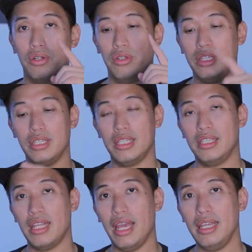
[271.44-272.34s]
So this
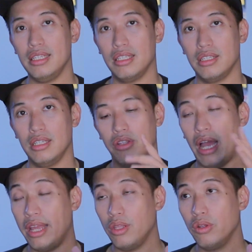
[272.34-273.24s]
is nice, but
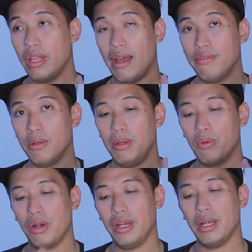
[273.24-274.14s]
I don't have to be
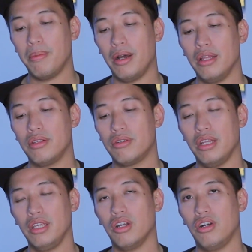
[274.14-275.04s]
worrying about
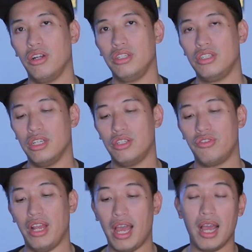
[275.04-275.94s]
running on just
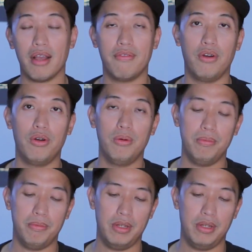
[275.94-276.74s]
React foam.